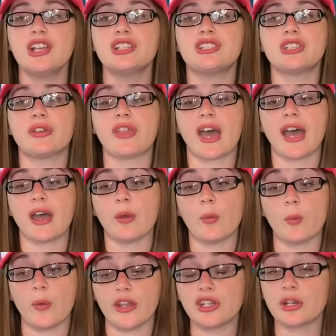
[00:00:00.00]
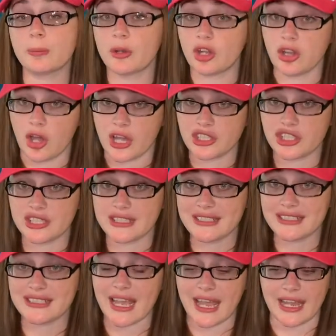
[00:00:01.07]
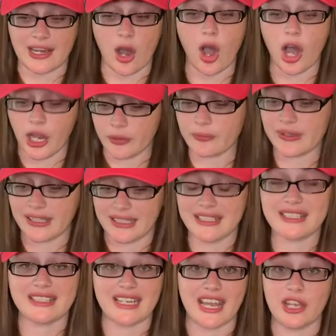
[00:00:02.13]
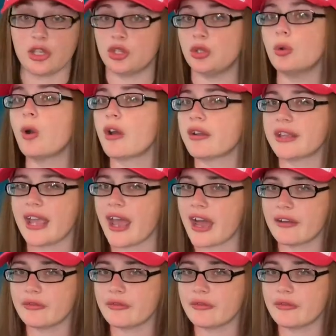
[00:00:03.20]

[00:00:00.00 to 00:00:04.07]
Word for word: so that when your book launches and on release day, you already have